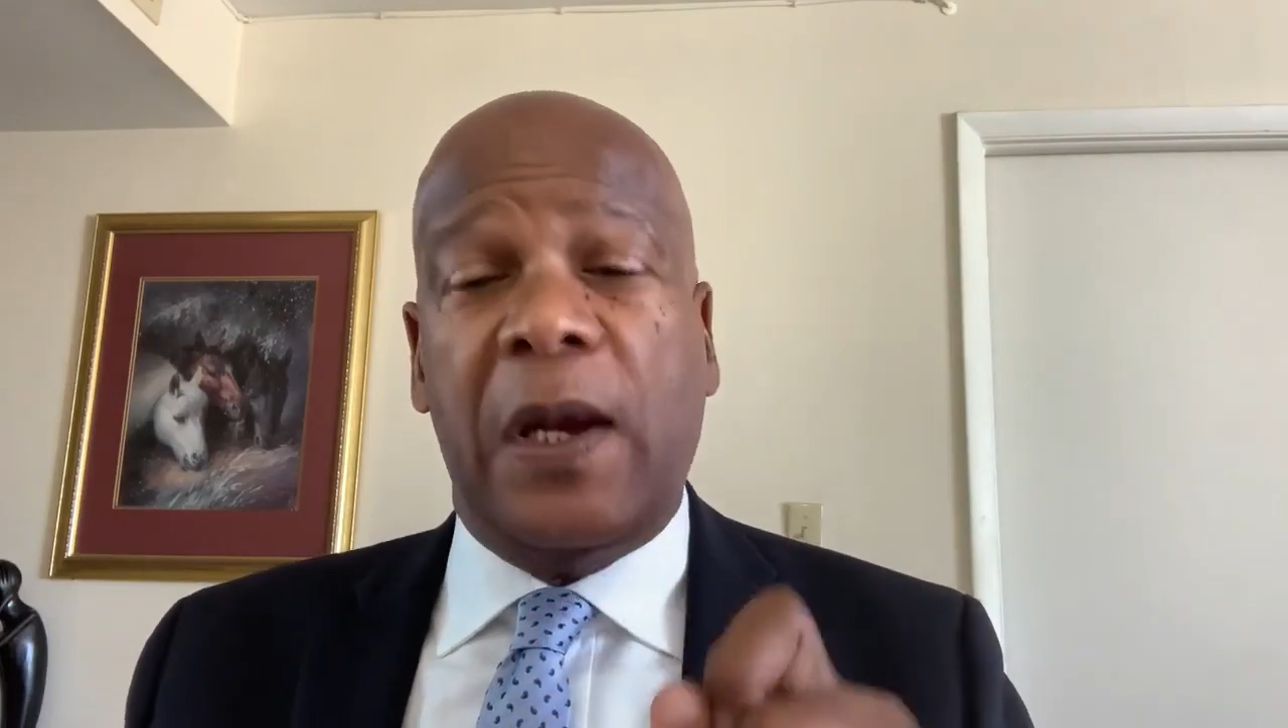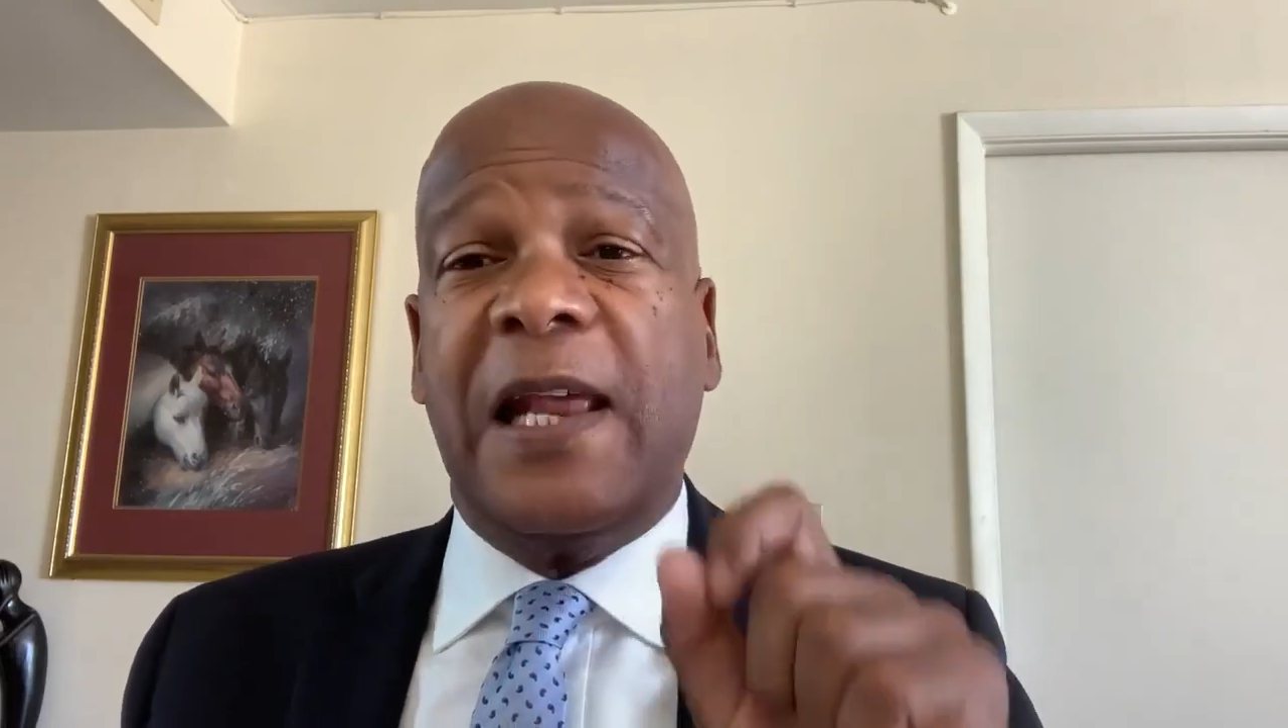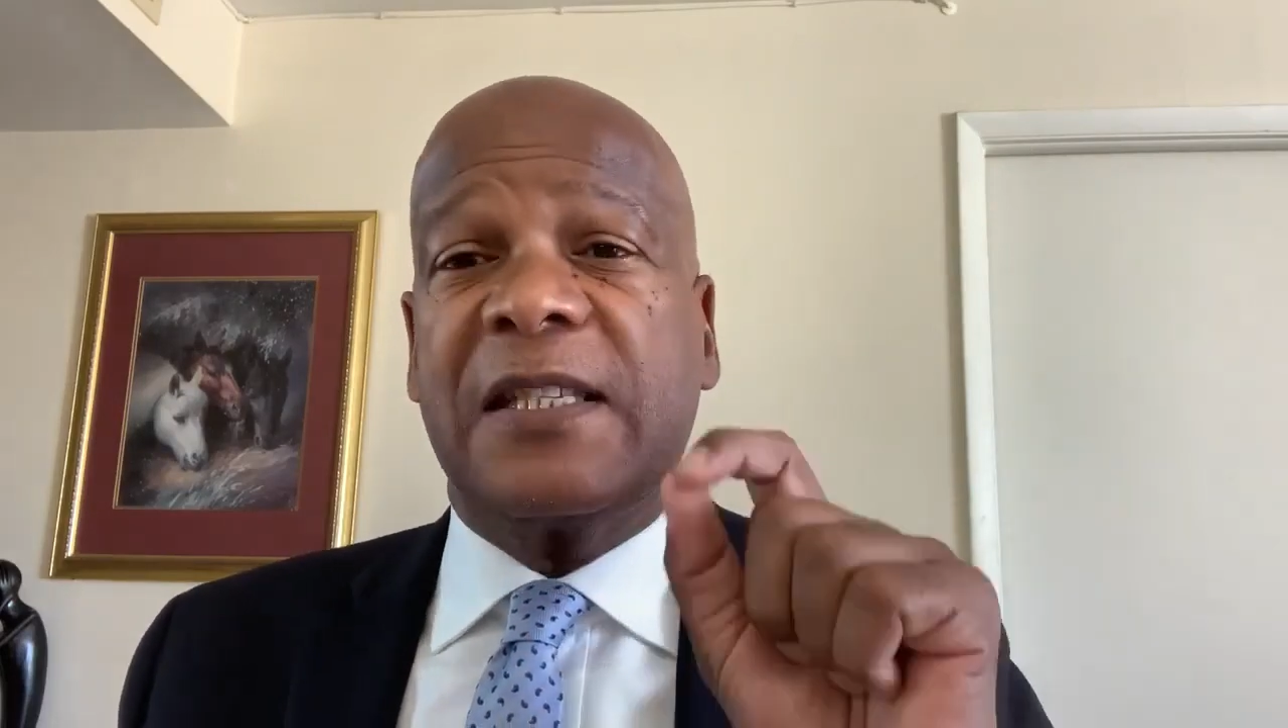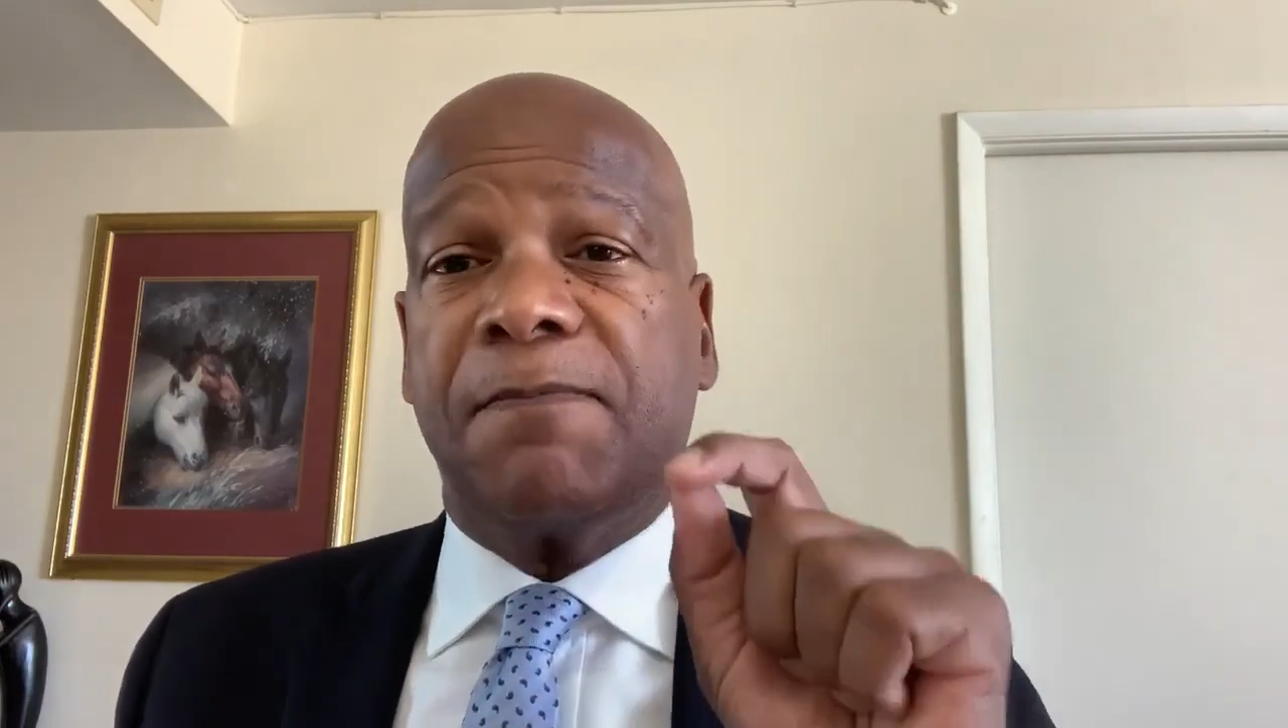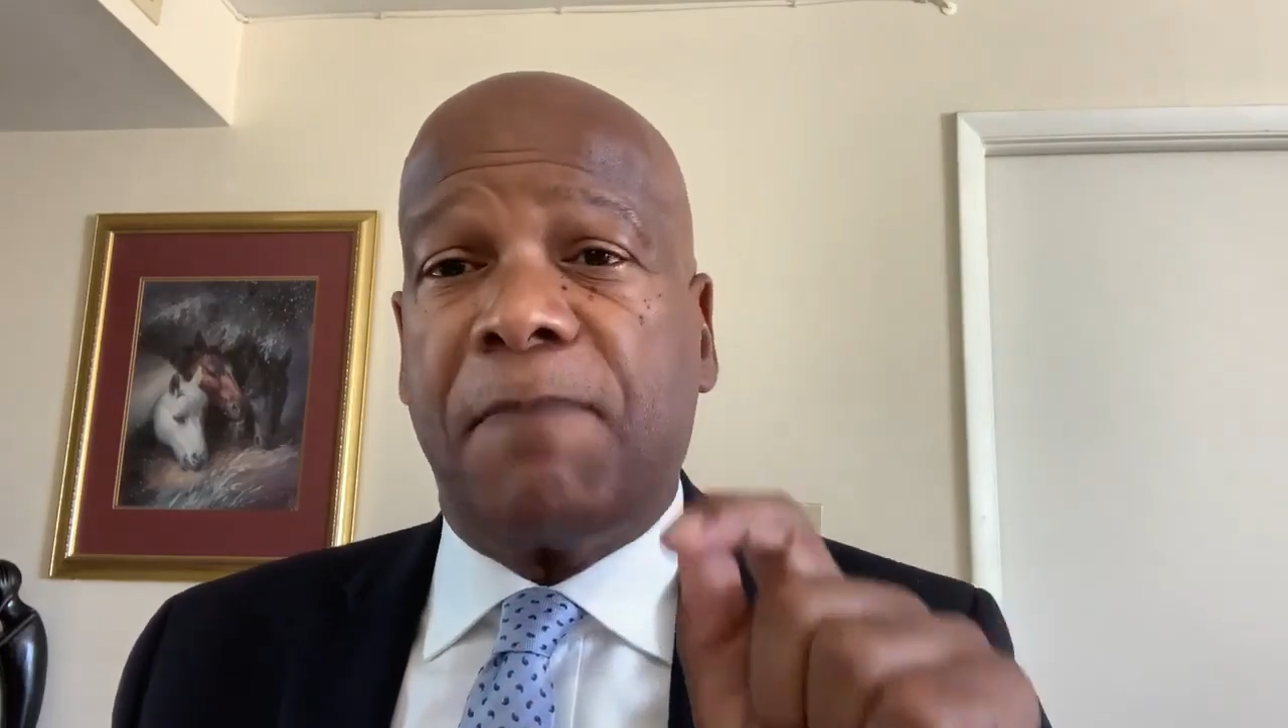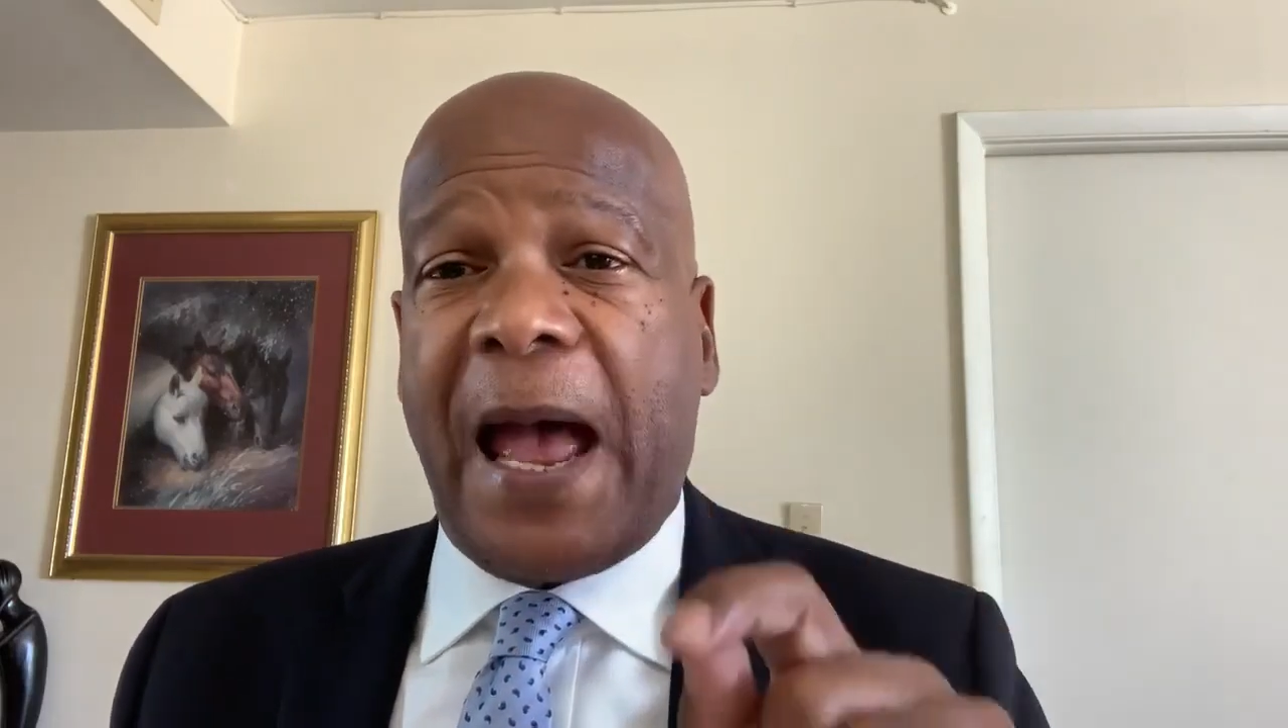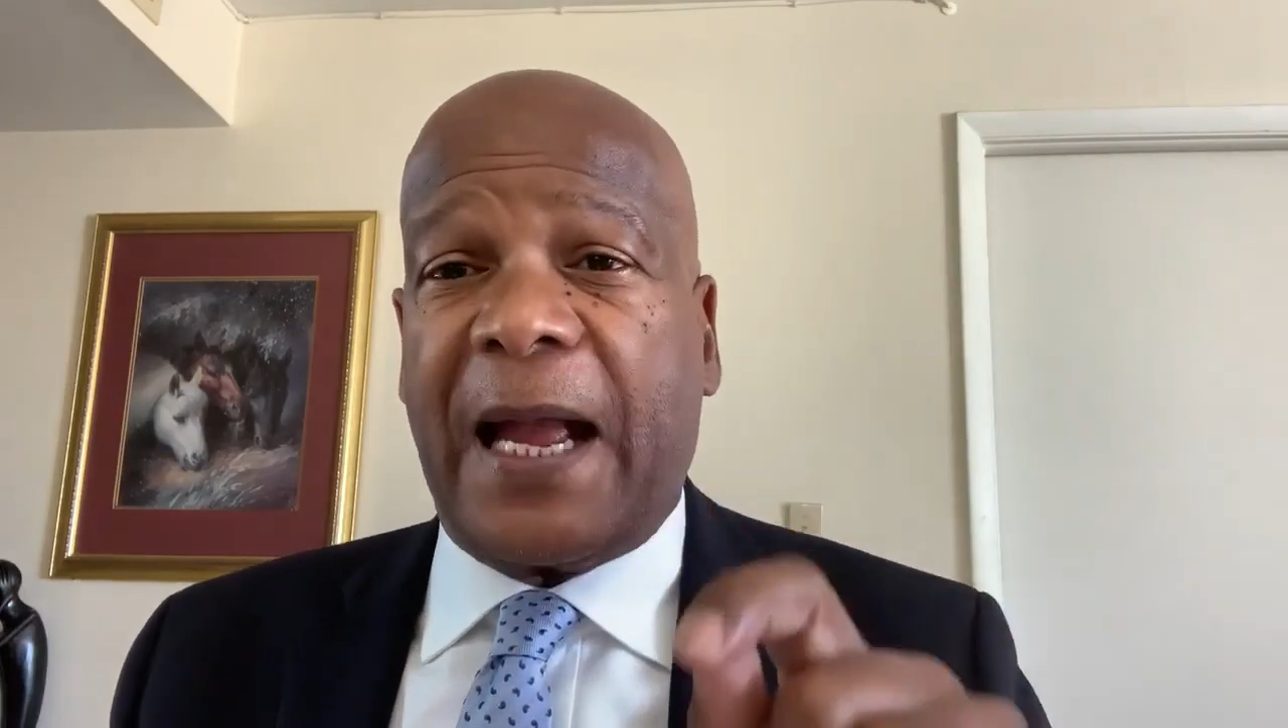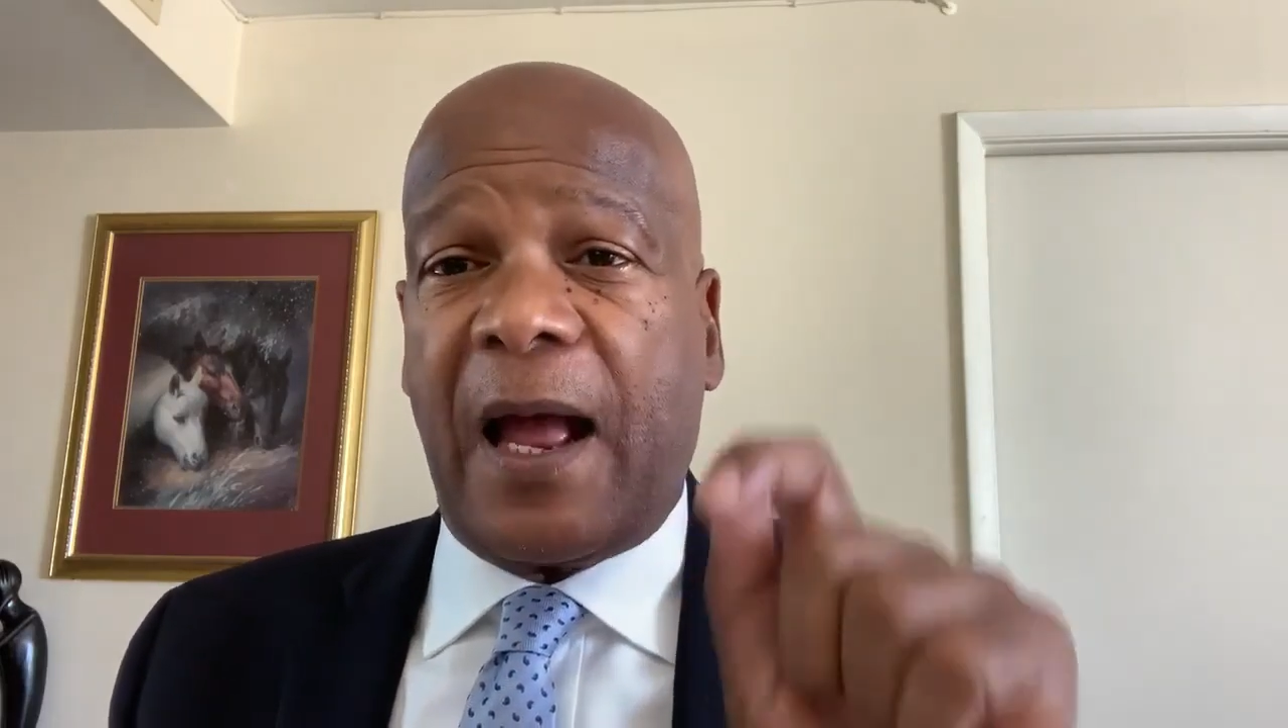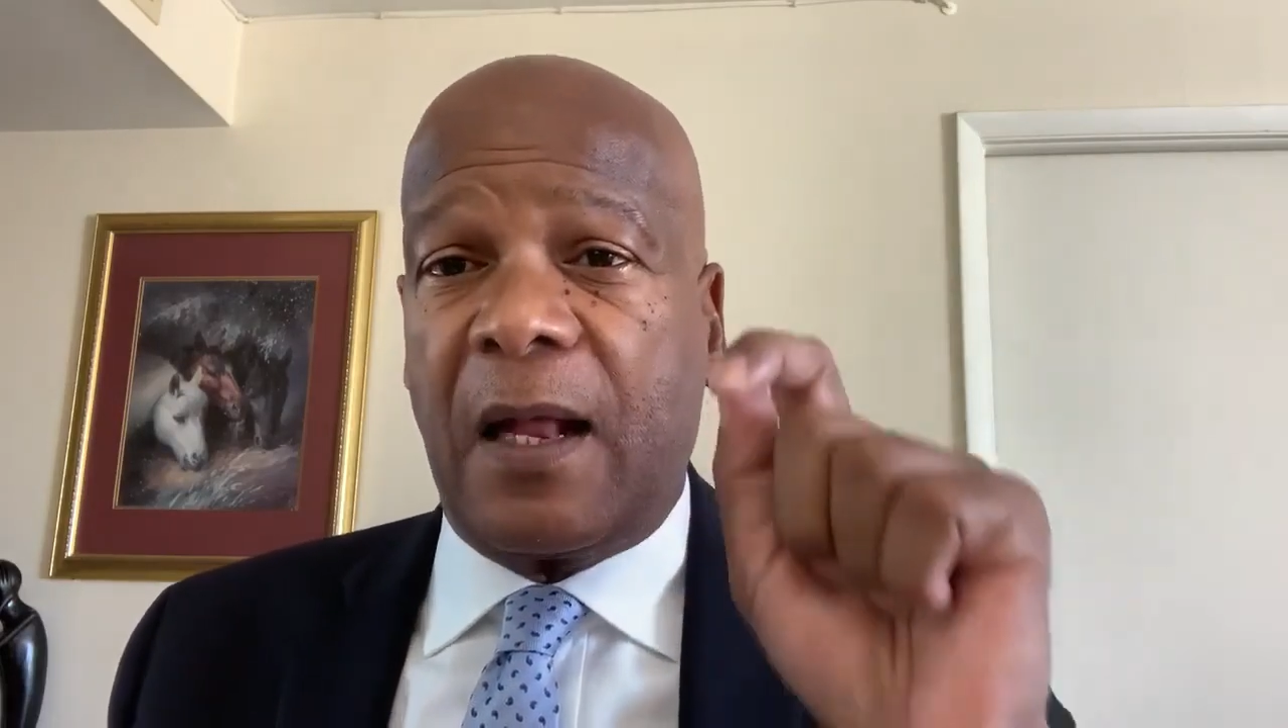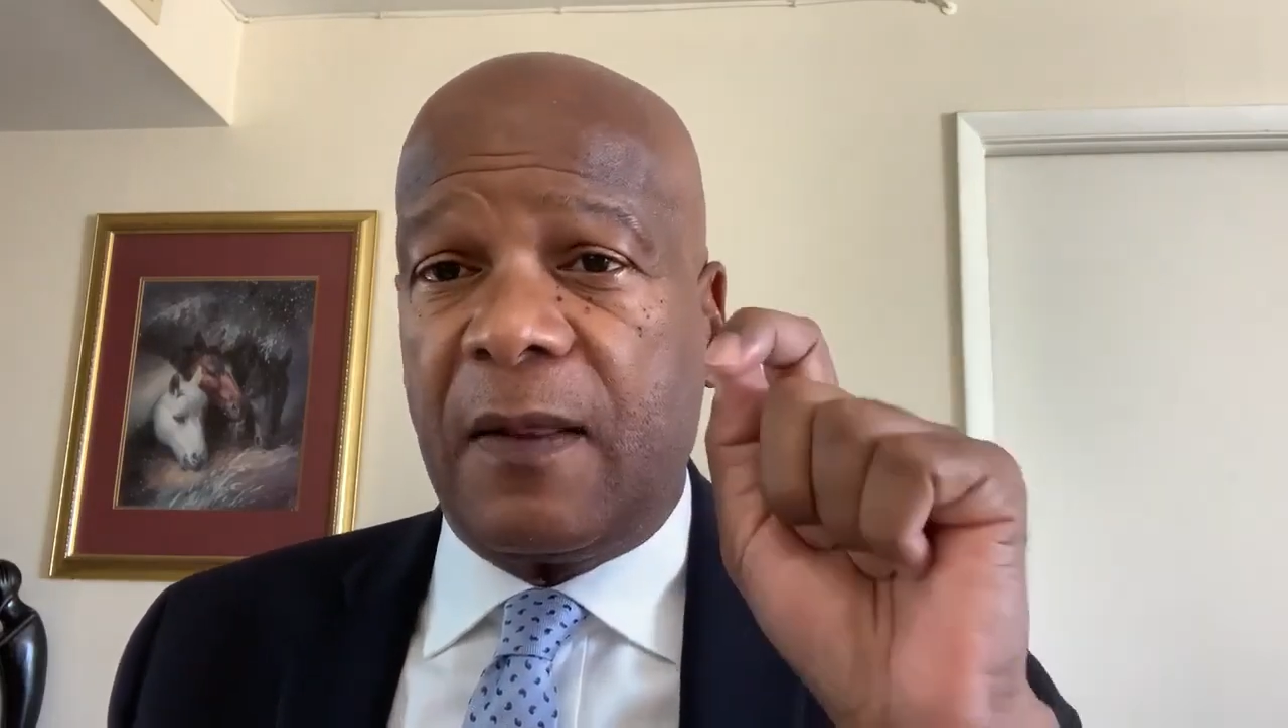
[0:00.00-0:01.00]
let's back